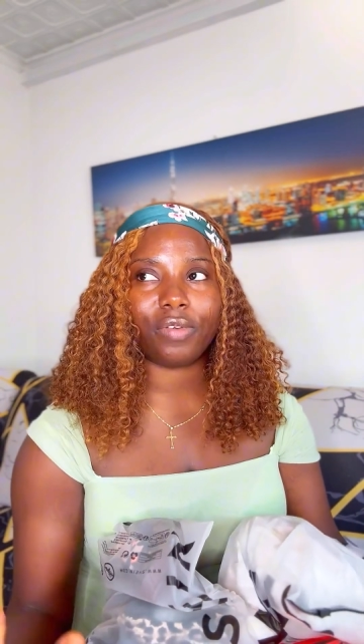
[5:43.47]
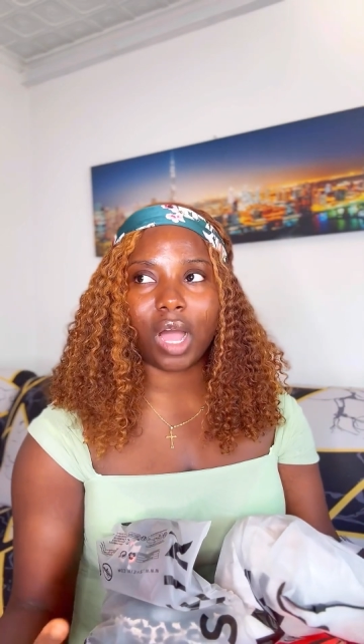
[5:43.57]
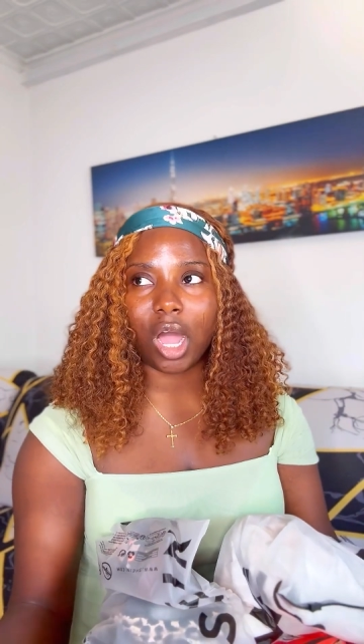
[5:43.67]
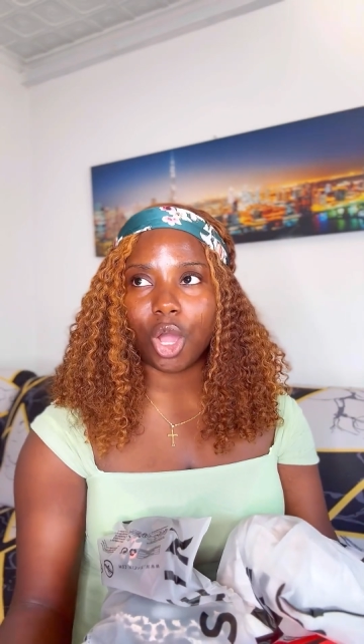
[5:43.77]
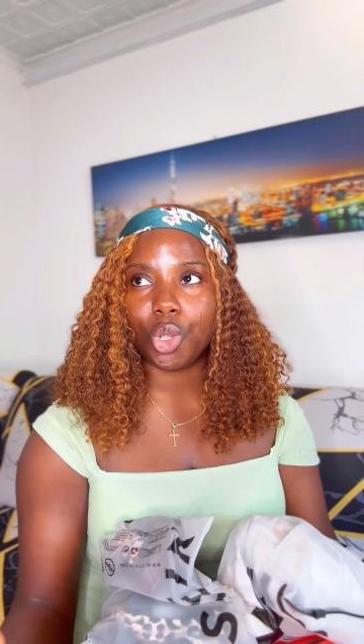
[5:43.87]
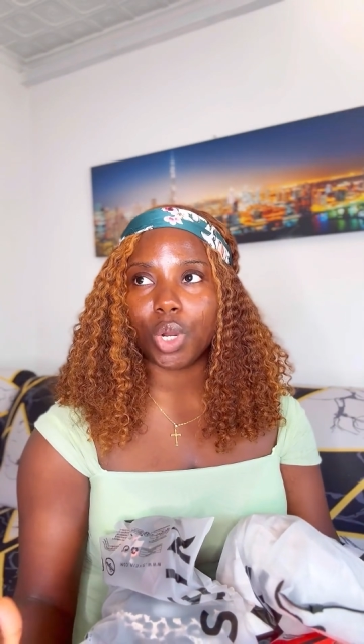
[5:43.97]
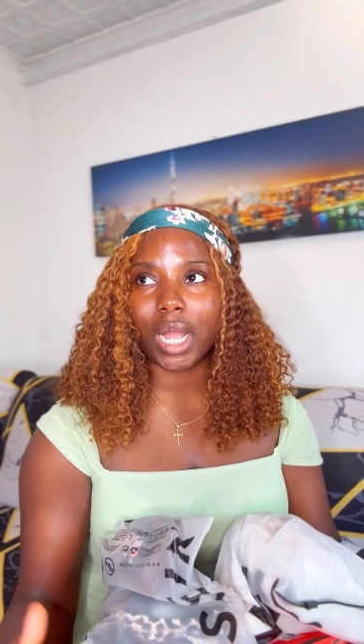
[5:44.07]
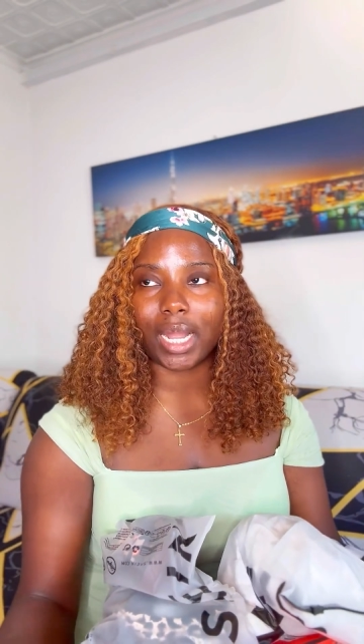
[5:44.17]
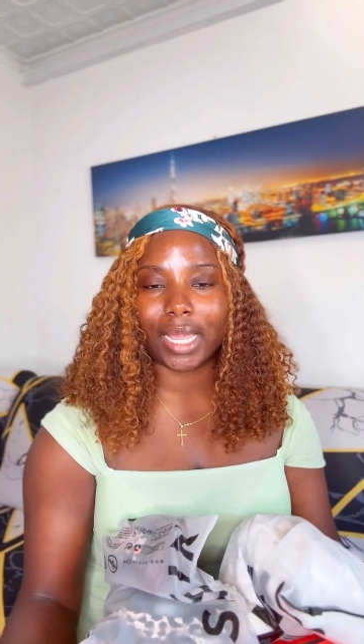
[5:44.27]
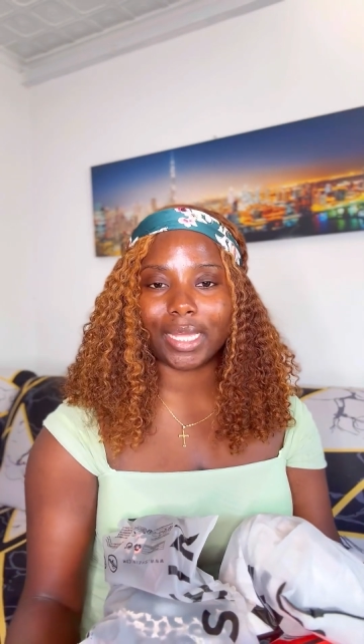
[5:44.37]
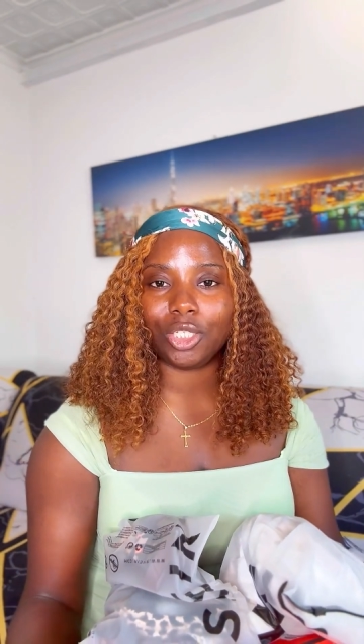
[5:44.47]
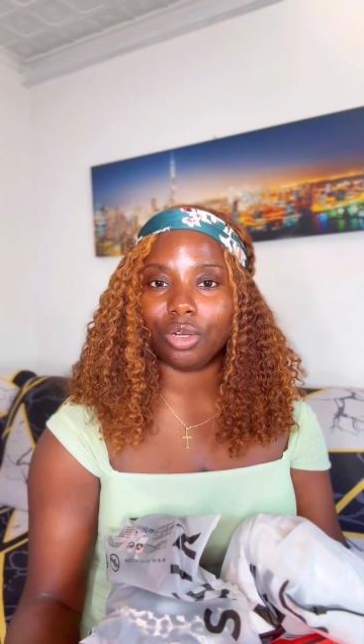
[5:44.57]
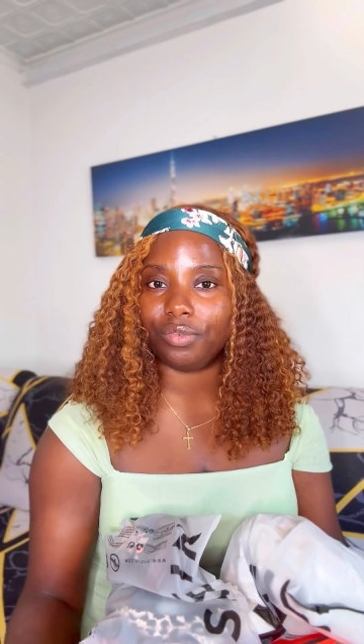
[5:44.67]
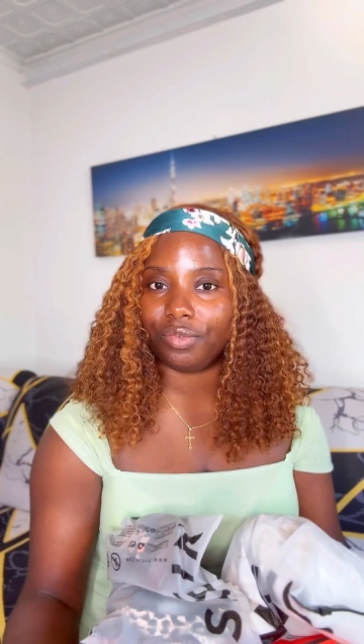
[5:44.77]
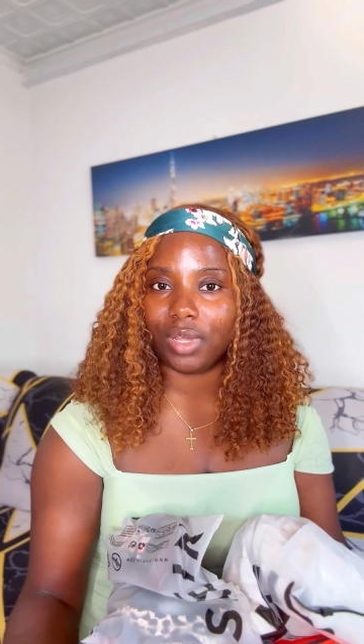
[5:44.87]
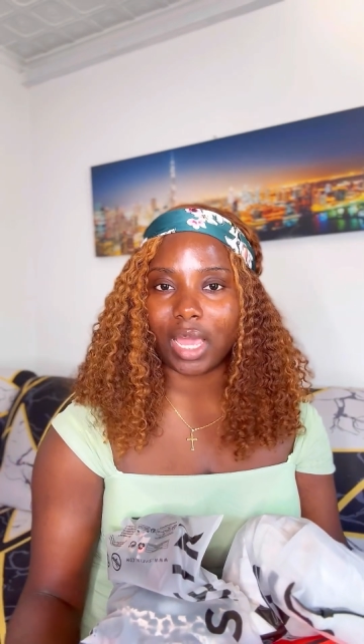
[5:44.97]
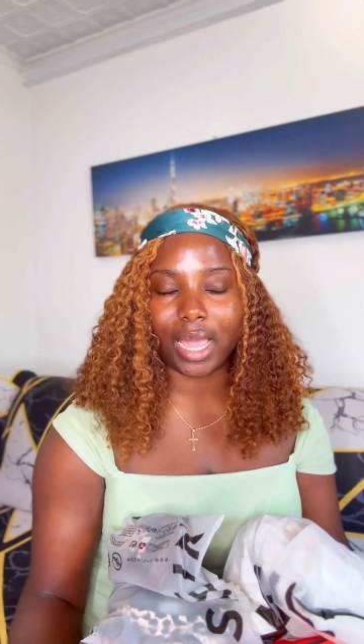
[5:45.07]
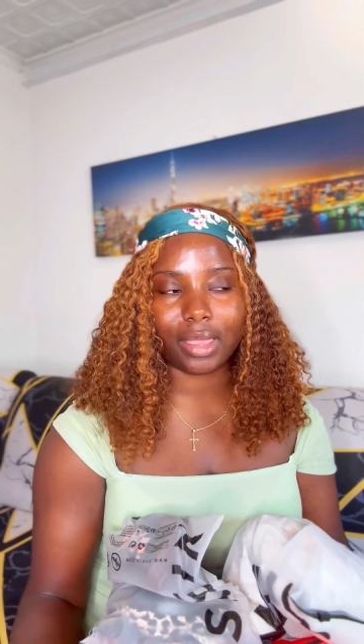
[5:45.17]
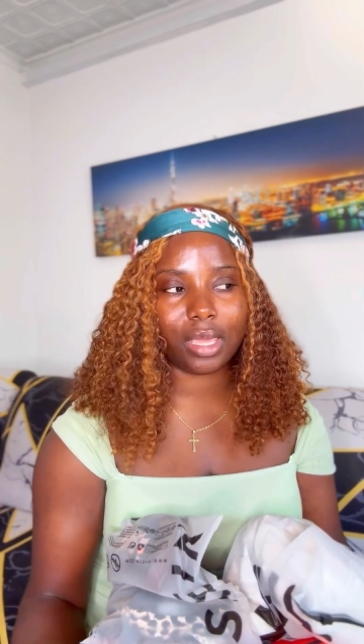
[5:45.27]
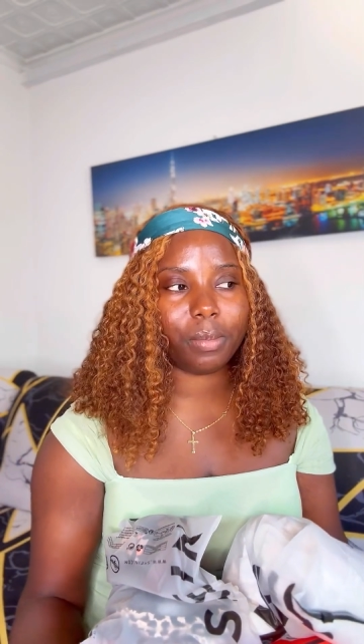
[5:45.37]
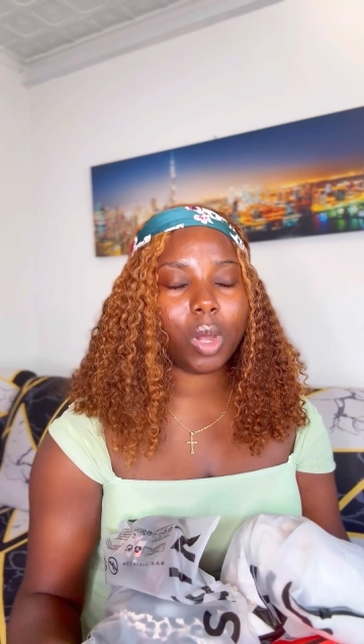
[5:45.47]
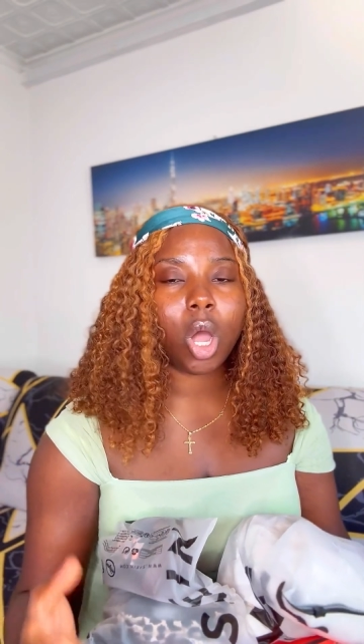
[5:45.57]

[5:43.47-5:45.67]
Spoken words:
how you can get your free item